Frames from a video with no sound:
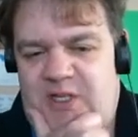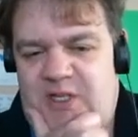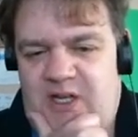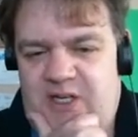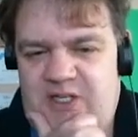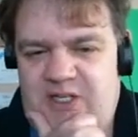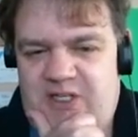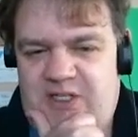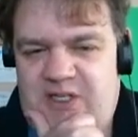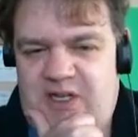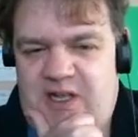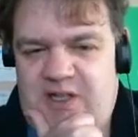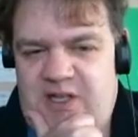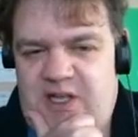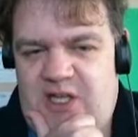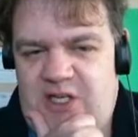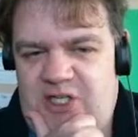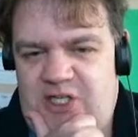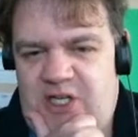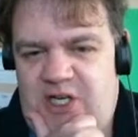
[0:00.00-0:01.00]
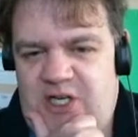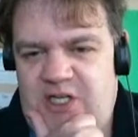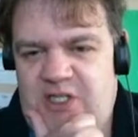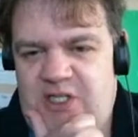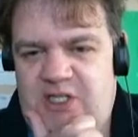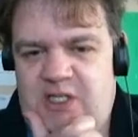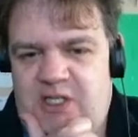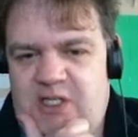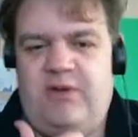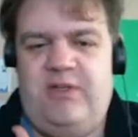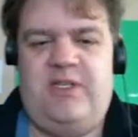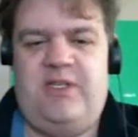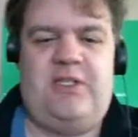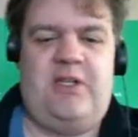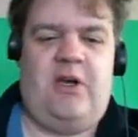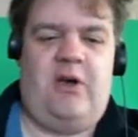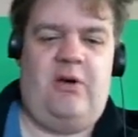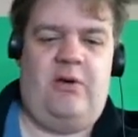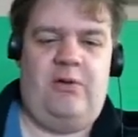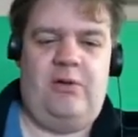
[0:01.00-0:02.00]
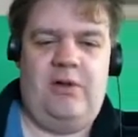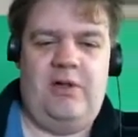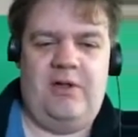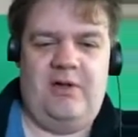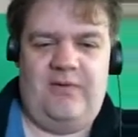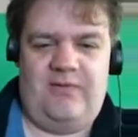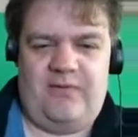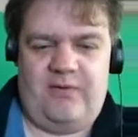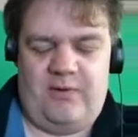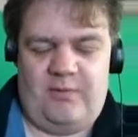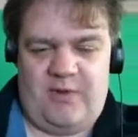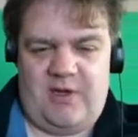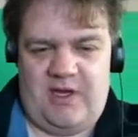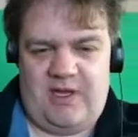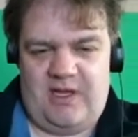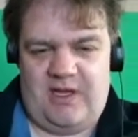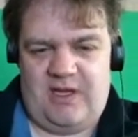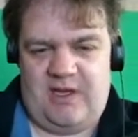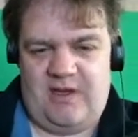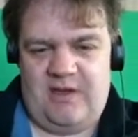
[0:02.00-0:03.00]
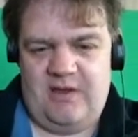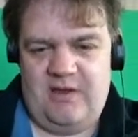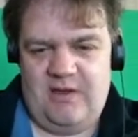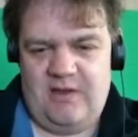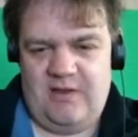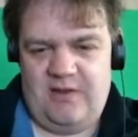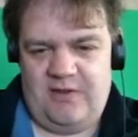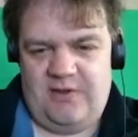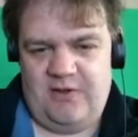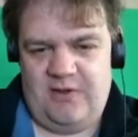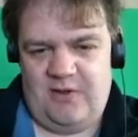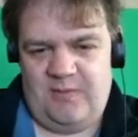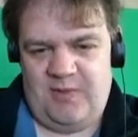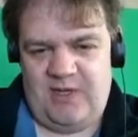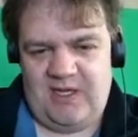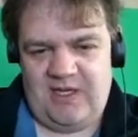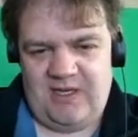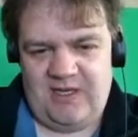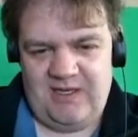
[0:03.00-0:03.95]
Can I just say the Uncharted series as a whole for my third pick?